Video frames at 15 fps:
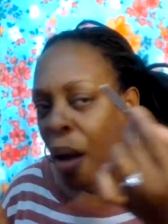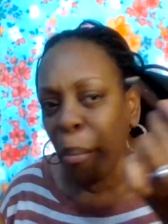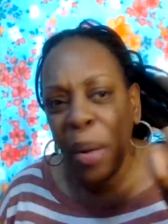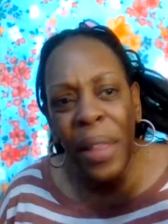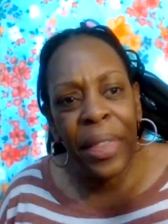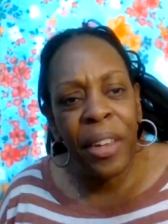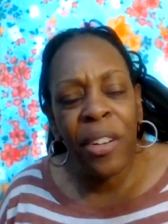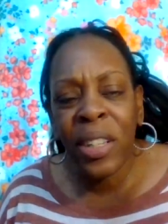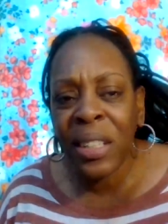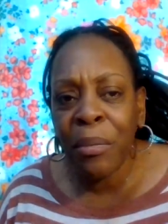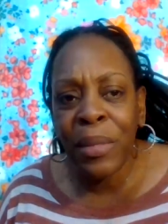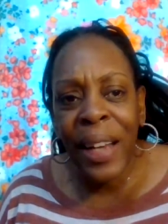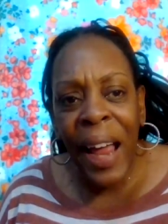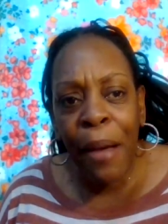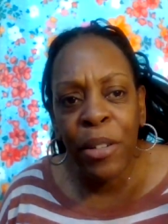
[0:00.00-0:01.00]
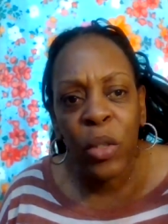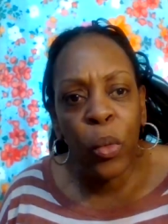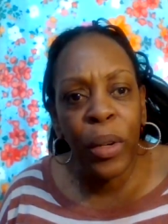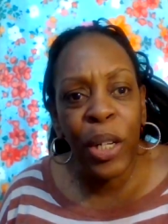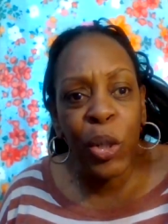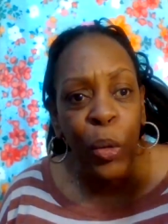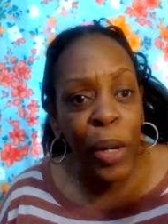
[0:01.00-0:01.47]
but there's sometimes you
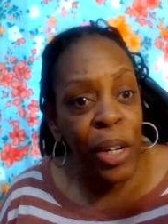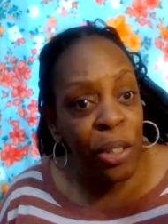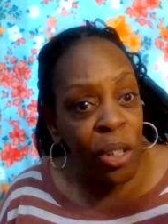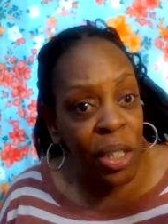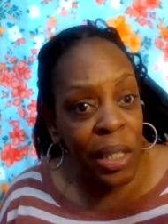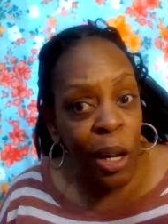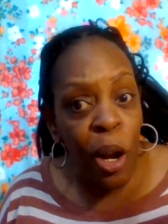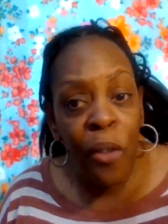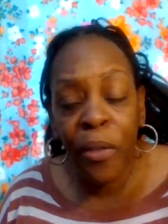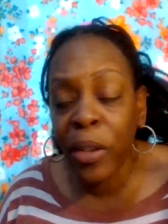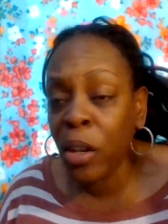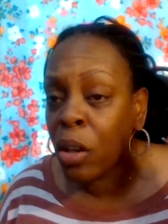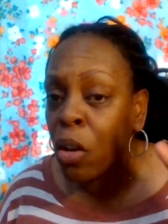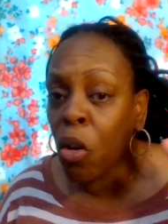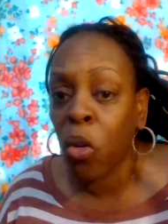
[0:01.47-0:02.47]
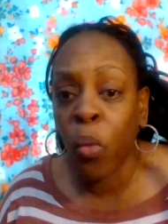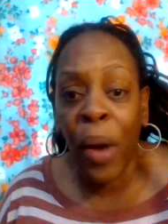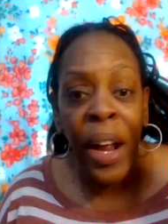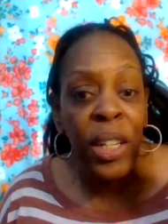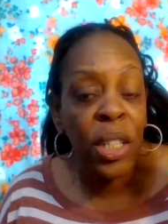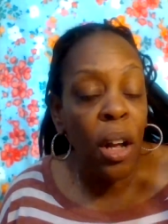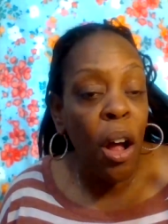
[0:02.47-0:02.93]
want to treat yourself. You can go
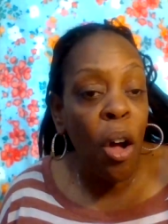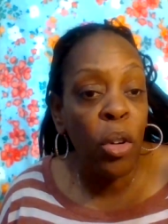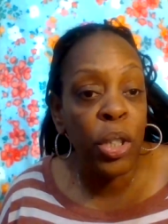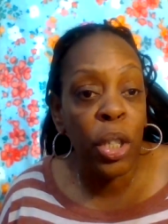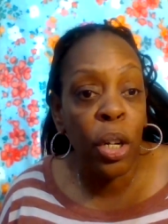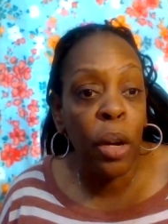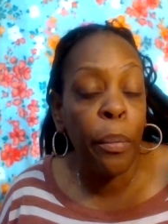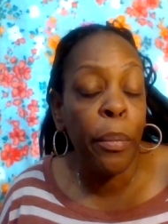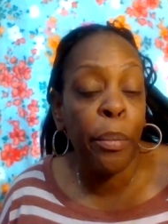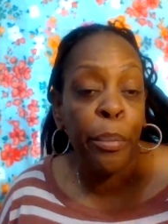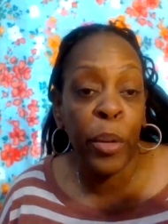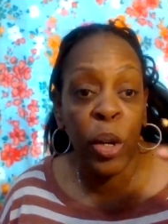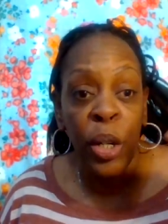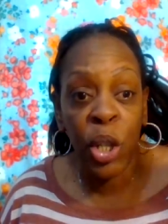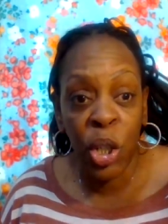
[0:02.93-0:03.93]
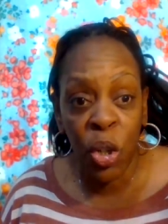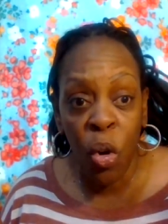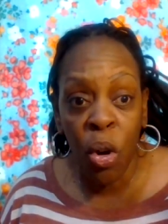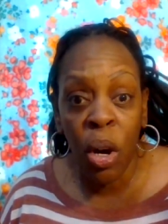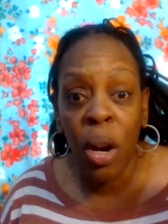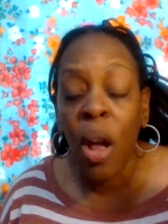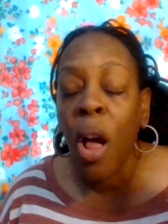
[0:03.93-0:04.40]
right to Ulta Beauty
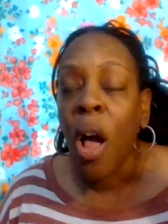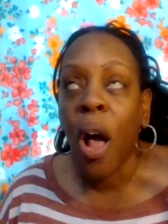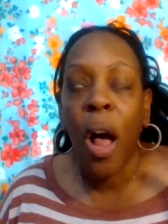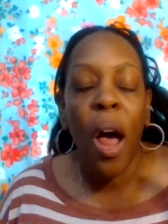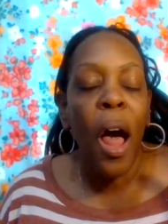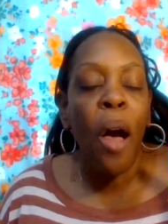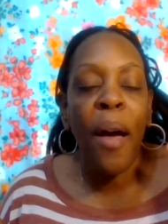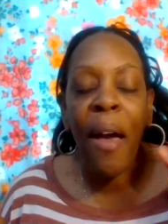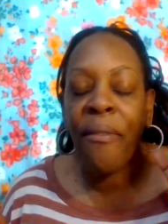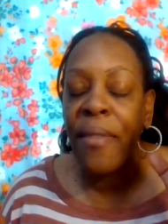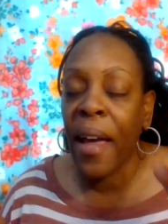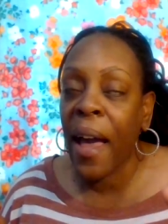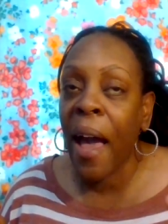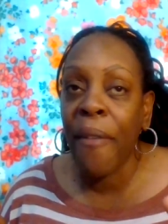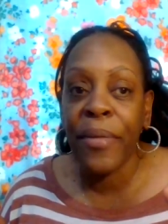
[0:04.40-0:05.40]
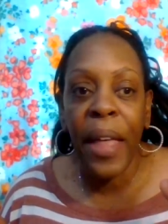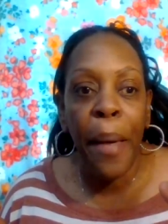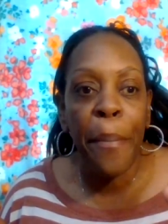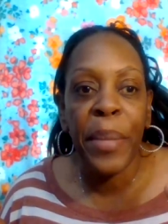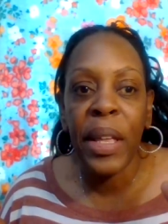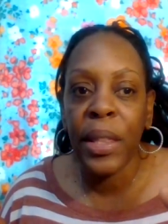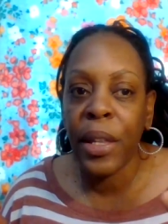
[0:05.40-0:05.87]
Store. I have I have
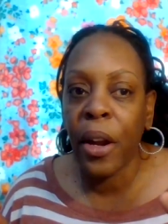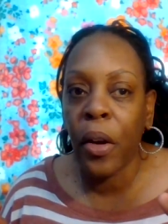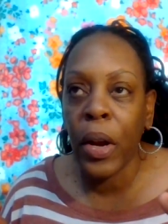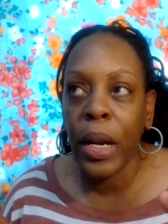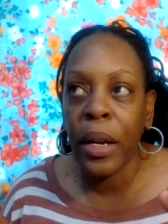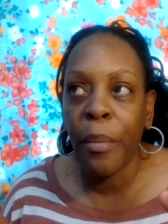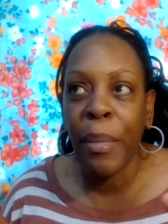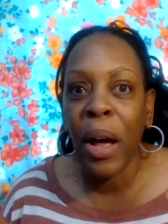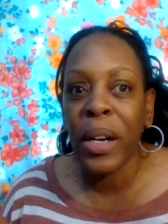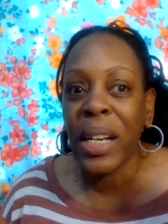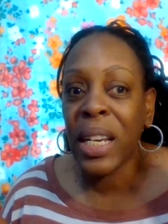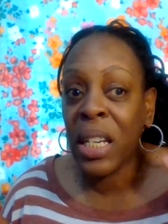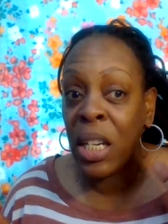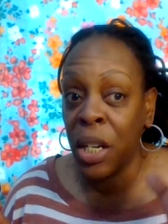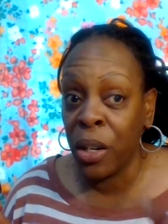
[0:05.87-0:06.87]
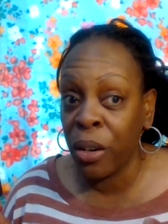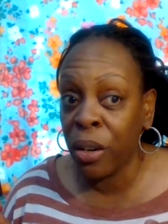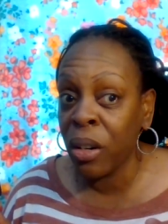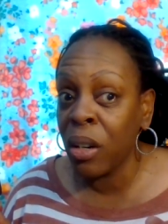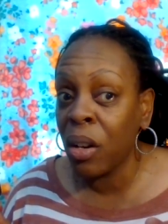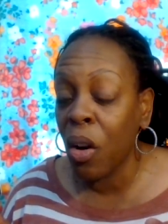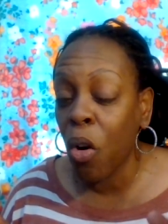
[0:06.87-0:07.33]
not been there in about a
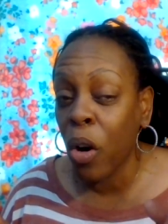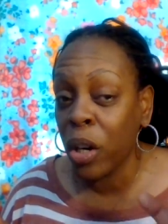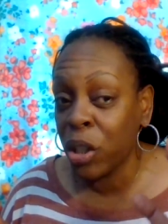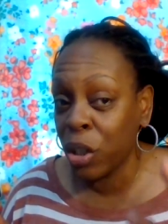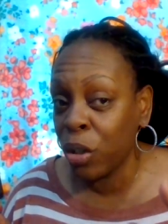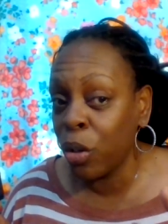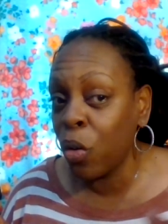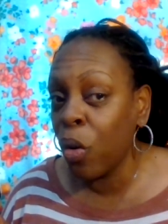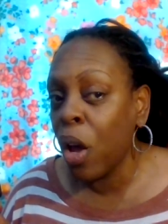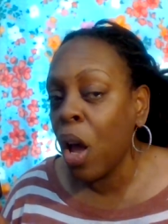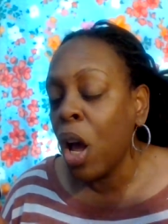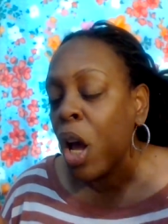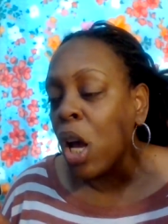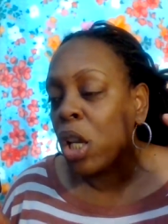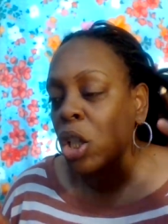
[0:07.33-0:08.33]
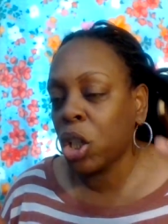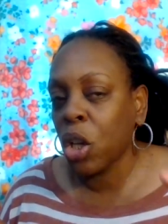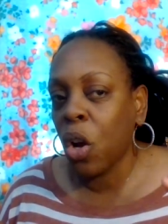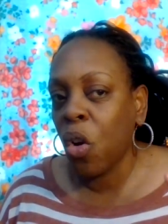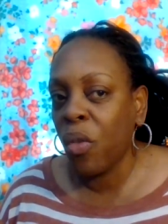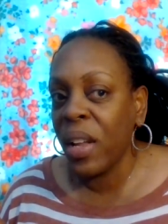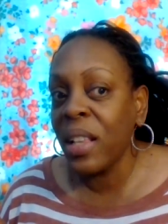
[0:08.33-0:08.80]
year or two,
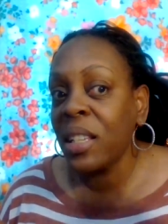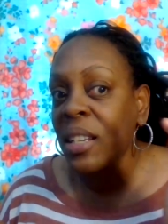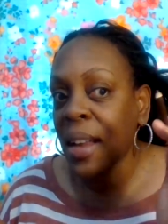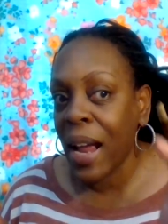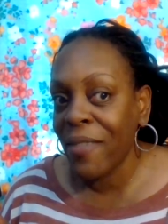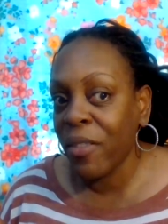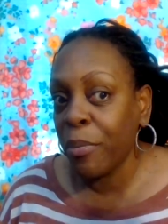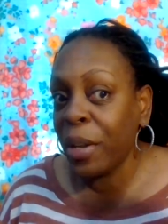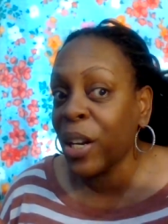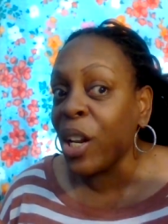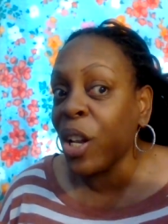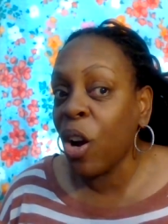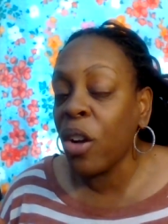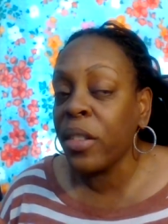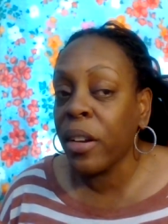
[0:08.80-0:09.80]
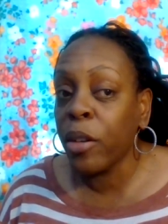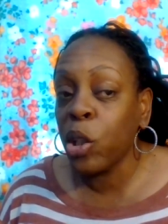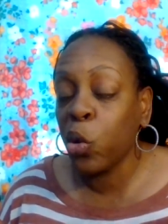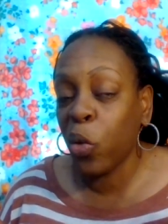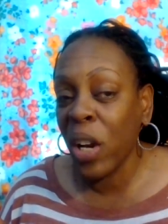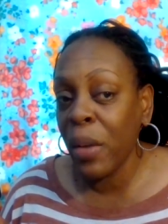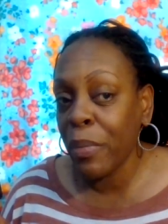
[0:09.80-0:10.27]
so it's time for me to go there and
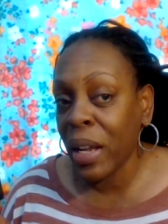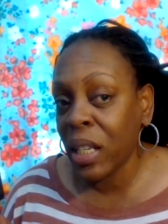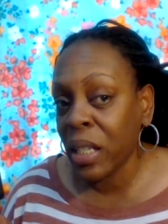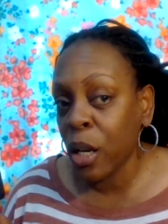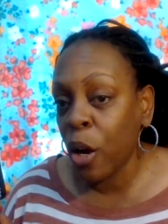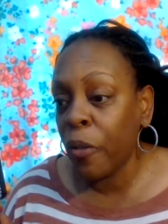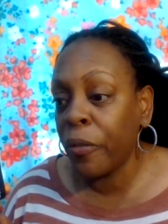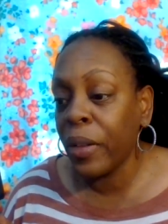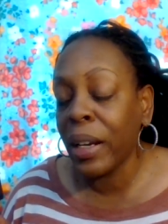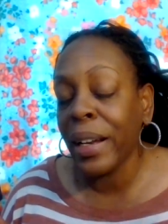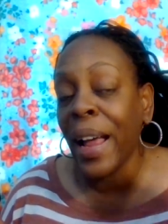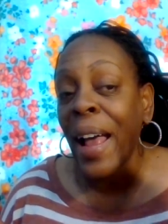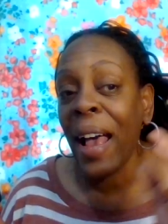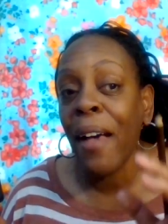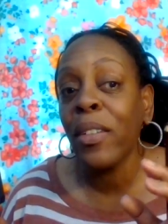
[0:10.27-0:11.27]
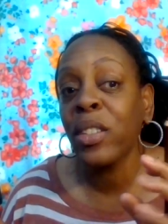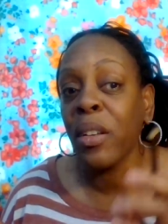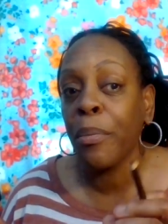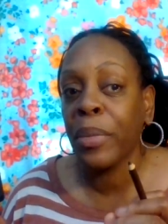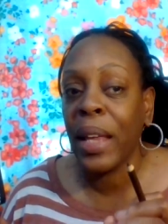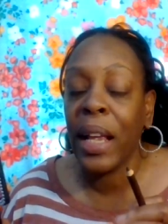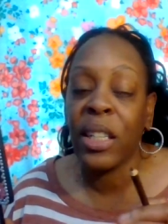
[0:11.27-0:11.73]
treat myself. And I have
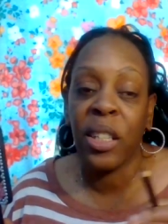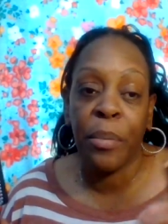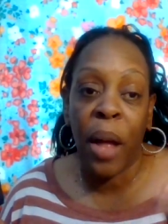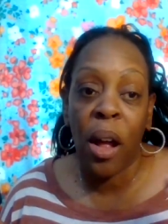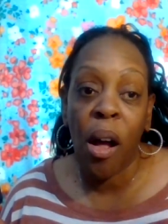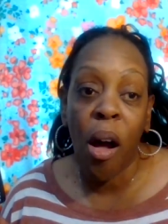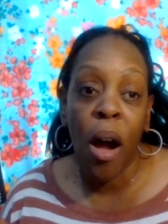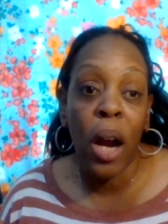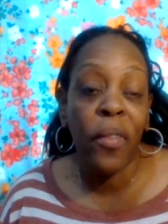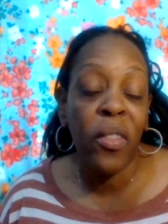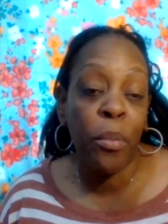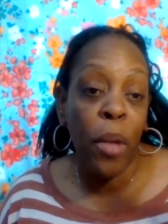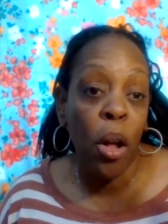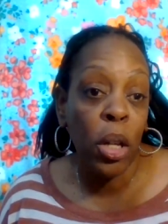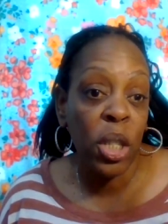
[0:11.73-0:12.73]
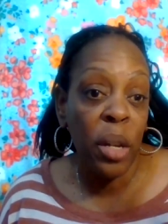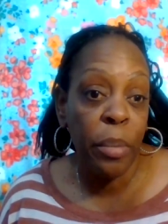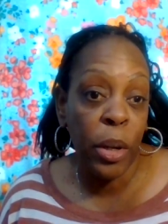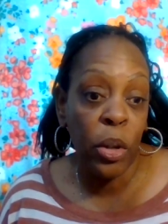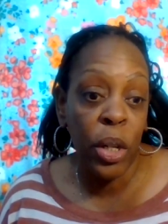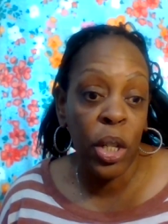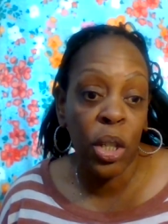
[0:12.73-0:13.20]
some things in my cart from Ulta
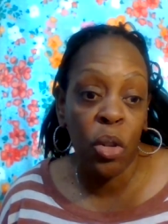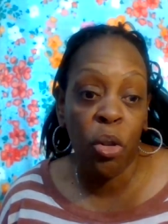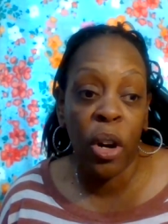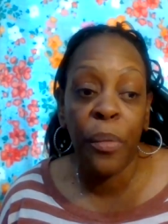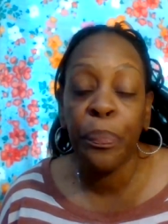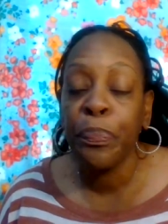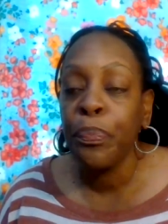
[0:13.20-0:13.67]
Beauty Store